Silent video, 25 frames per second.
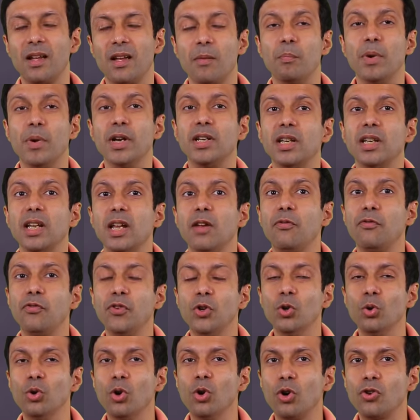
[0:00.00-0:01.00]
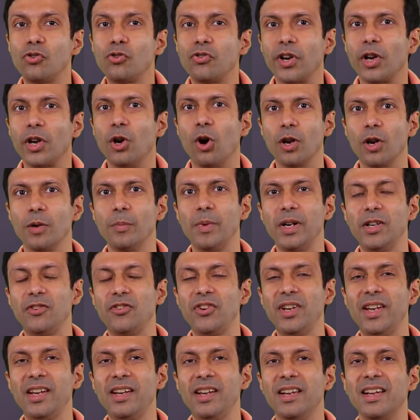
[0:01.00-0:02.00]
But if you know
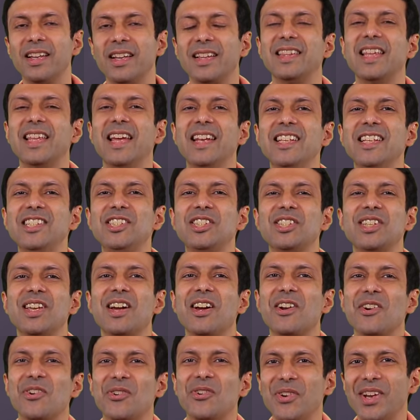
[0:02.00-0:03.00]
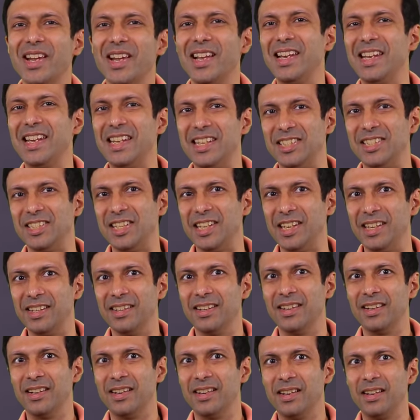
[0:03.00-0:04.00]
trigonometry, then it's really easy.
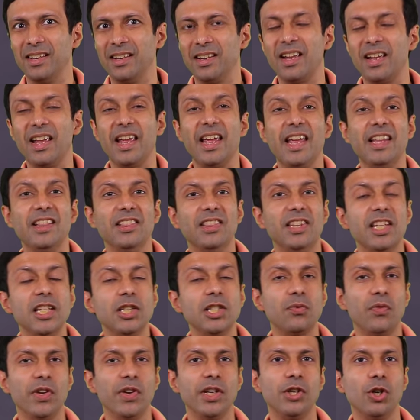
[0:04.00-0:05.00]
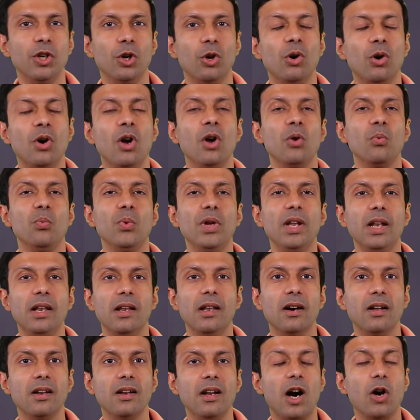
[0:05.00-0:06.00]
In this video, we'll
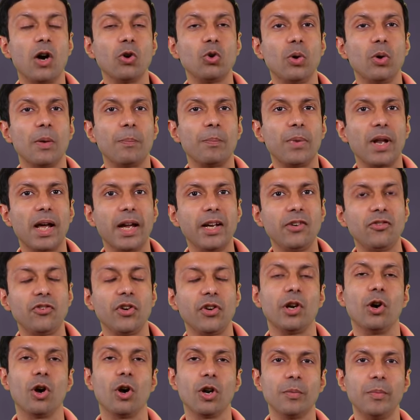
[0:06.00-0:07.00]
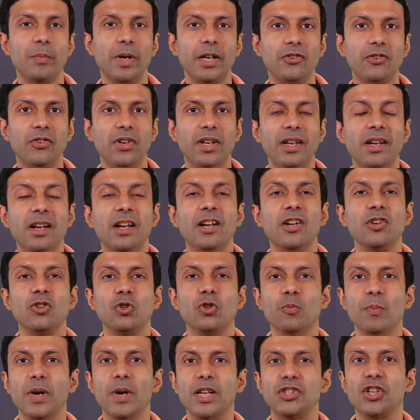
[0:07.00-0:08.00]
learn how to apply trigonometry
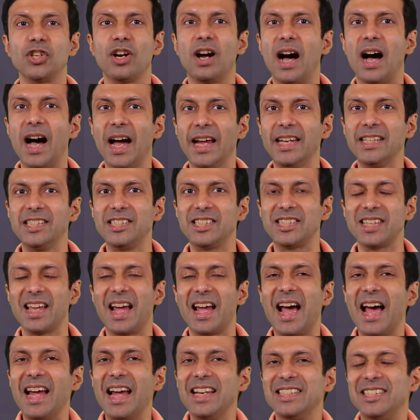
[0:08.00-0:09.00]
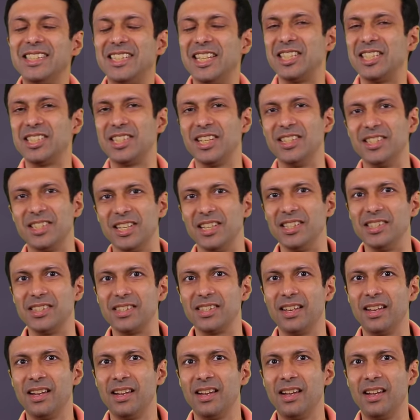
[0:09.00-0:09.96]
to measure heights and distances.